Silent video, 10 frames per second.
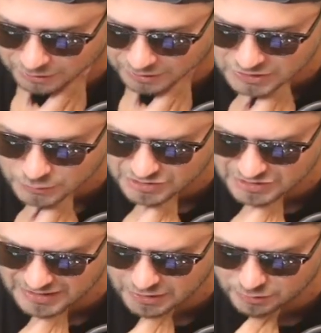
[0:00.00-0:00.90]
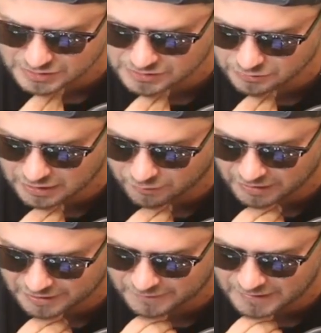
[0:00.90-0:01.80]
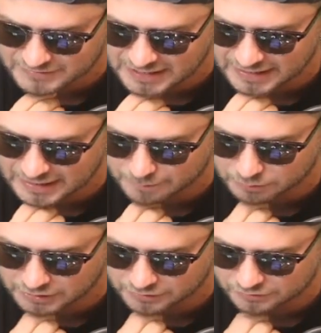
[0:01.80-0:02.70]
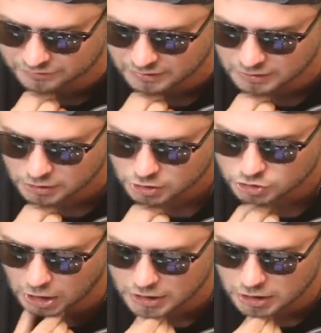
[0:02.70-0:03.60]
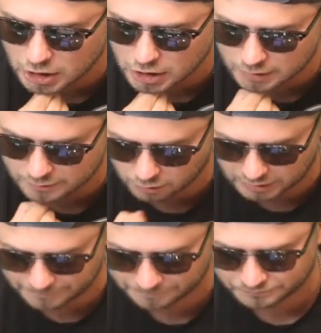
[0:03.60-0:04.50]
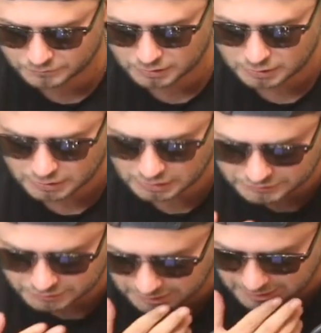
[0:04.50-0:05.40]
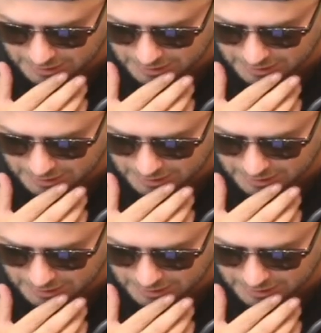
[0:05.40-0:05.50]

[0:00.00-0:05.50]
he'll get switched again. Ooh, he's still got a rank 5. Take a hit, please. Take a hit. Okay. He took a